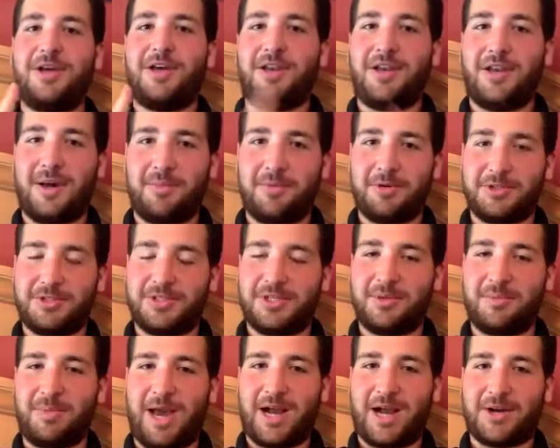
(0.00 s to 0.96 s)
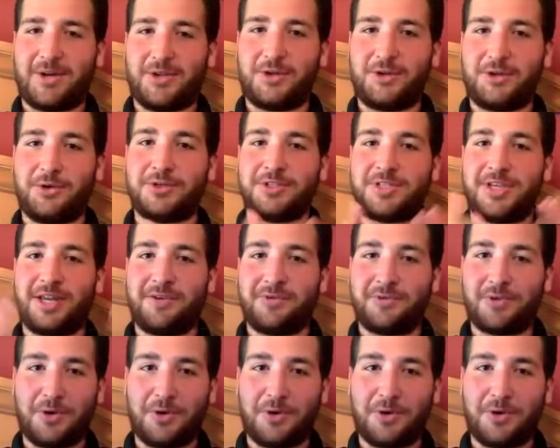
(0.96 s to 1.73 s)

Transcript: numbers slid back on the doors, and of